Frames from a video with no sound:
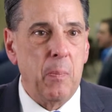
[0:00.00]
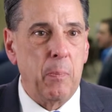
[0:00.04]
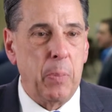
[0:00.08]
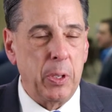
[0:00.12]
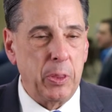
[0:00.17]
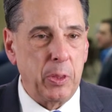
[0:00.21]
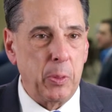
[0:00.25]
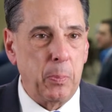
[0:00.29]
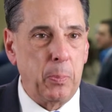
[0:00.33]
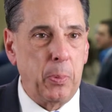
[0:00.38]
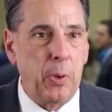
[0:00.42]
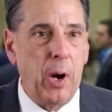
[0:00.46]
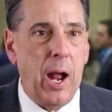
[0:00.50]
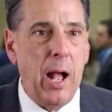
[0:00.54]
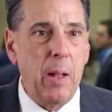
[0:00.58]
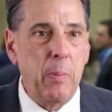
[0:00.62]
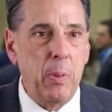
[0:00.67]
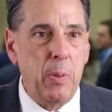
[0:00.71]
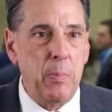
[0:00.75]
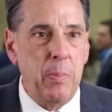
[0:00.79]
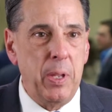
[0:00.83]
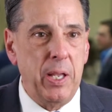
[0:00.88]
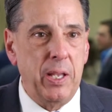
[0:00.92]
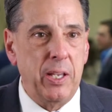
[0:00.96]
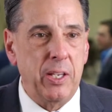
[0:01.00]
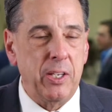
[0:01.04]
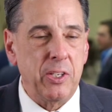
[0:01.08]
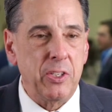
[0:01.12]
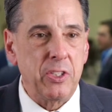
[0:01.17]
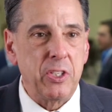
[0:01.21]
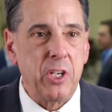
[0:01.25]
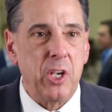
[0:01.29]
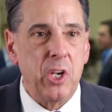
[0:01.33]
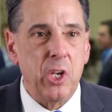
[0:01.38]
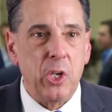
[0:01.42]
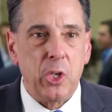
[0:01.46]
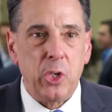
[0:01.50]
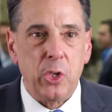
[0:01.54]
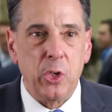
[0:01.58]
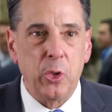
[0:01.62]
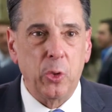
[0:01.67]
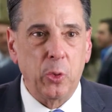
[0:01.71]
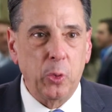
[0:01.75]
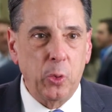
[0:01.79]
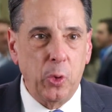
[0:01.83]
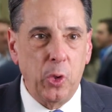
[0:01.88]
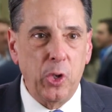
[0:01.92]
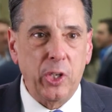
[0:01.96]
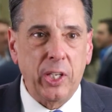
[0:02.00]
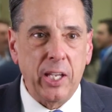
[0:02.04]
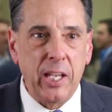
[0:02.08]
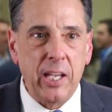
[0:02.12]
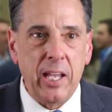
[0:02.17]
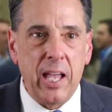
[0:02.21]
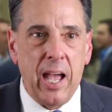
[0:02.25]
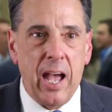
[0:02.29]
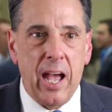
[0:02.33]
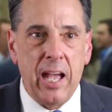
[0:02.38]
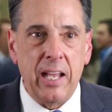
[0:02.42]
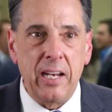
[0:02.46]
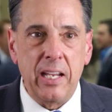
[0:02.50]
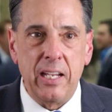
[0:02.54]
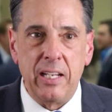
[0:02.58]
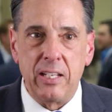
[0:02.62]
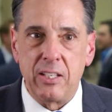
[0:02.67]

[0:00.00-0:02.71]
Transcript: But the problem is, you're looking at